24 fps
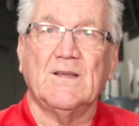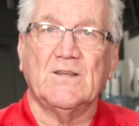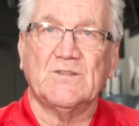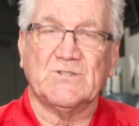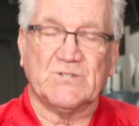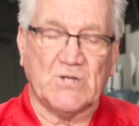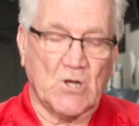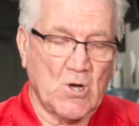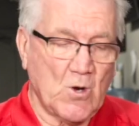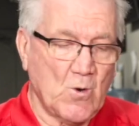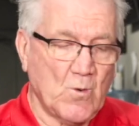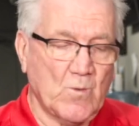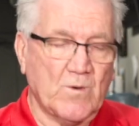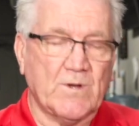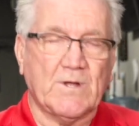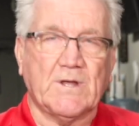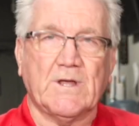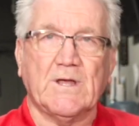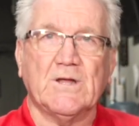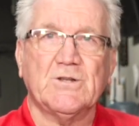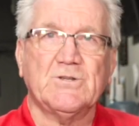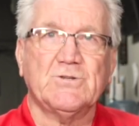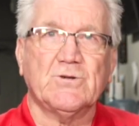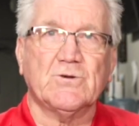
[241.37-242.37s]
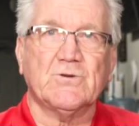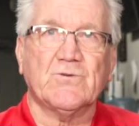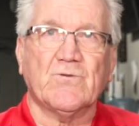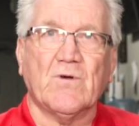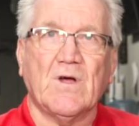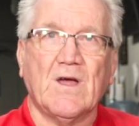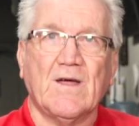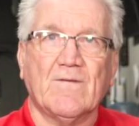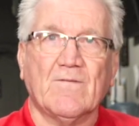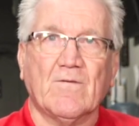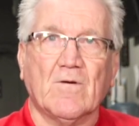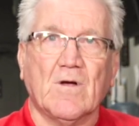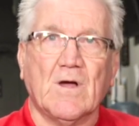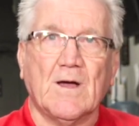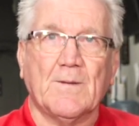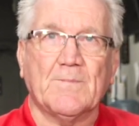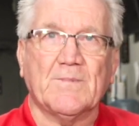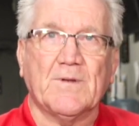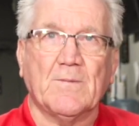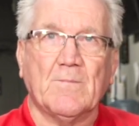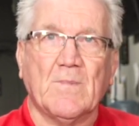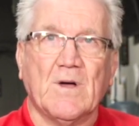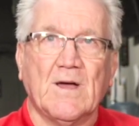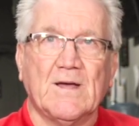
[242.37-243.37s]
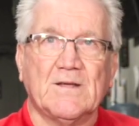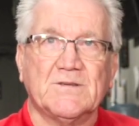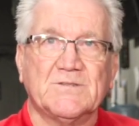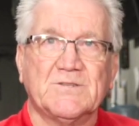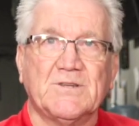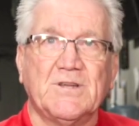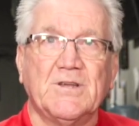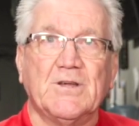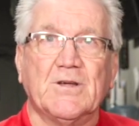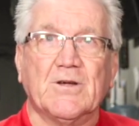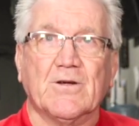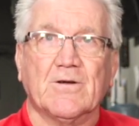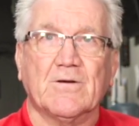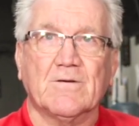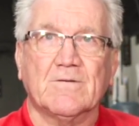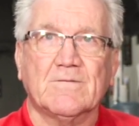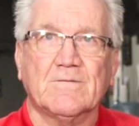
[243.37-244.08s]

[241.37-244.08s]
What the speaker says: So get your driver optimized here.